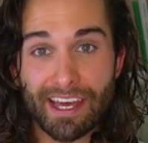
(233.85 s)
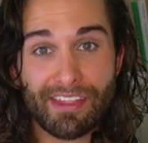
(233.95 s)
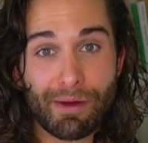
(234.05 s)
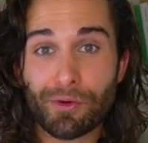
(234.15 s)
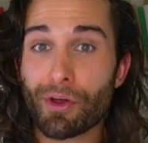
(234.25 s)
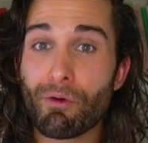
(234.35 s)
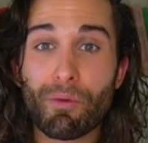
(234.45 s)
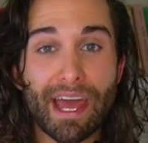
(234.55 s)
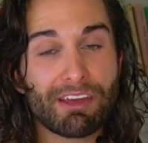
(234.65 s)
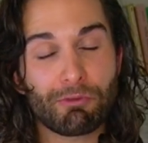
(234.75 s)
And that will go
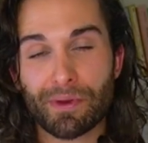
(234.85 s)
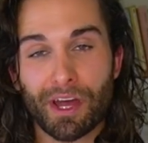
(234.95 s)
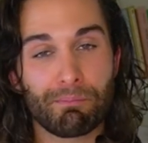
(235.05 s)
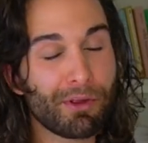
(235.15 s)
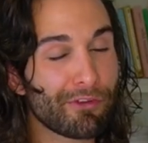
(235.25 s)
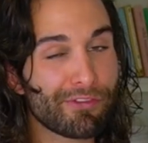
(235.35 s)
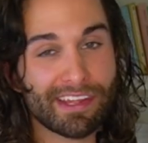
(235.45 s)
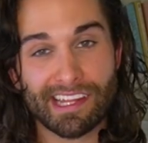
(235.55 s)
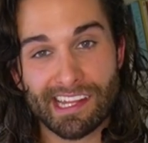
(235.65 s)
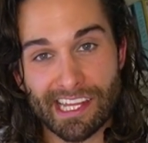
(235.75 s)
away. It will become
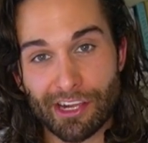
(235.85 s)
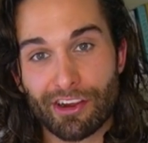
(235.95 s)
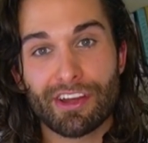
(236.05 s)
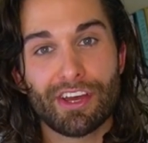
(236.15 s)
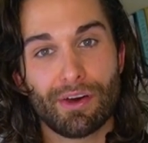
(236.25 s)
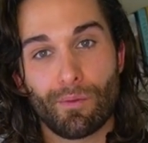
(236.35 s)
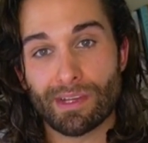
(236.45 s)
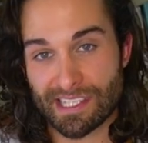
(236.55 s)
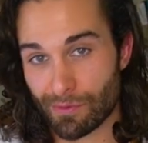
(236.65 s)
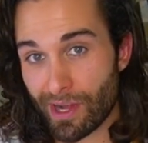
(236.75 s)
perfectly clear
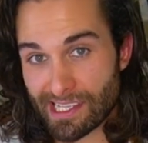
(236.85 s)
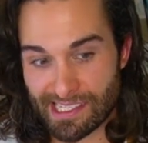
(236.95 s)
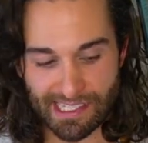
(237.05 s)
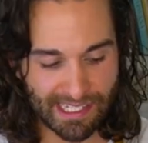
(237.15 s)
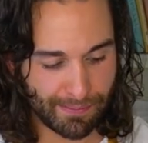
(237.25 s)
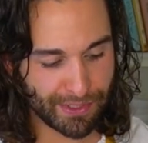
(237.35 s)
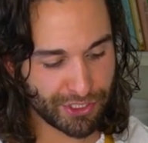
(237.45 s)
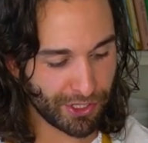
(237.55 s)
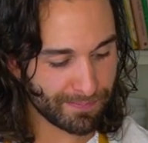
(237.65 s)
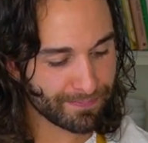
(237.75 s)
once it rises in
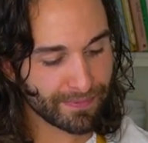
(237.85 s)
temperature.